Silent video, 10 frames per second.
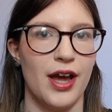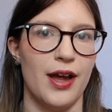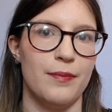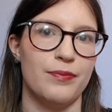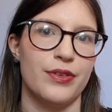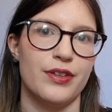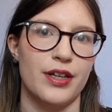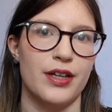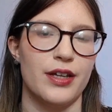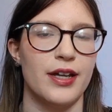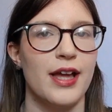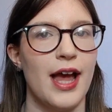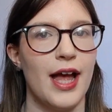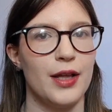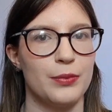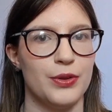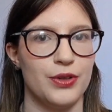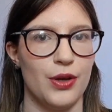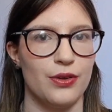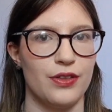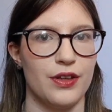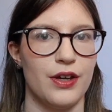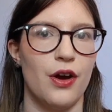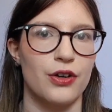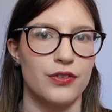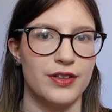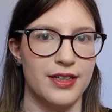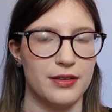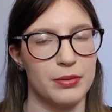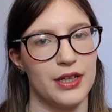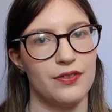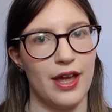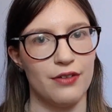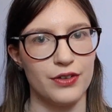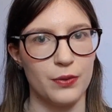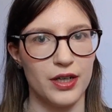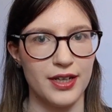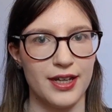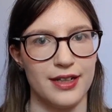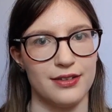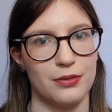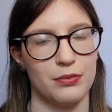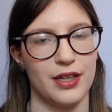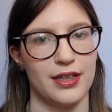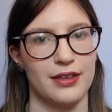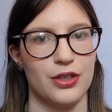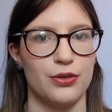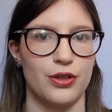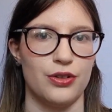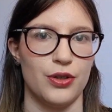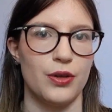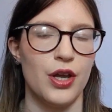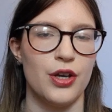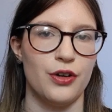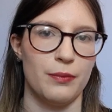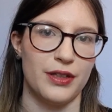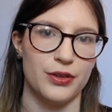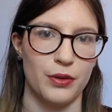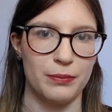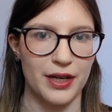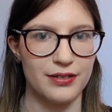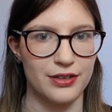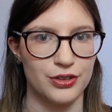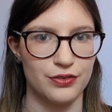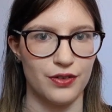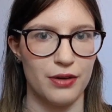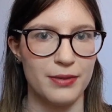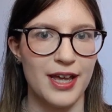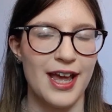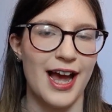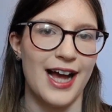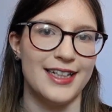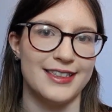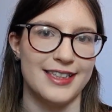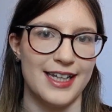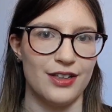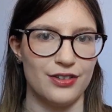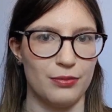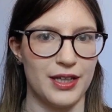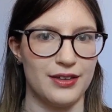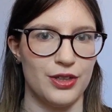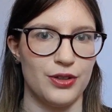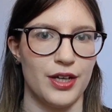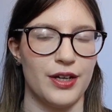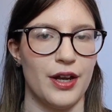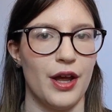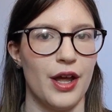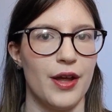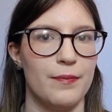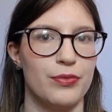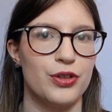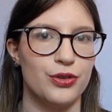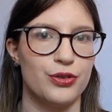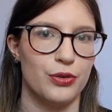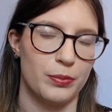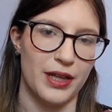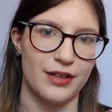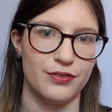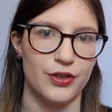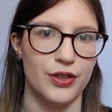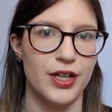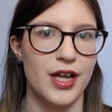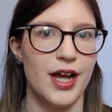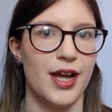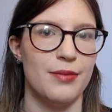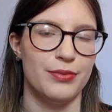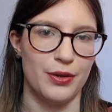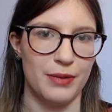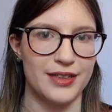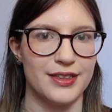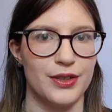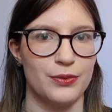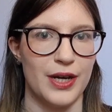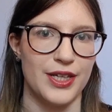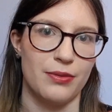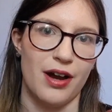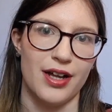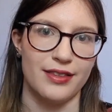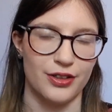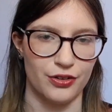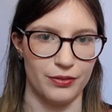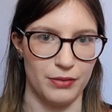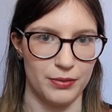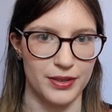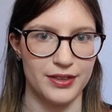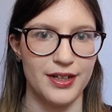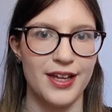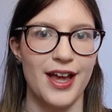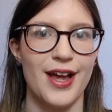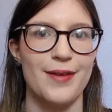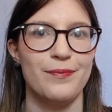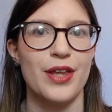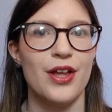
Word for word: um, to help you know that Oxford is a place for everyone. It's something that you can do no matter what background you're from and that it's something that you can um, choose to apply for um, no matter where you are at the current moment. Um,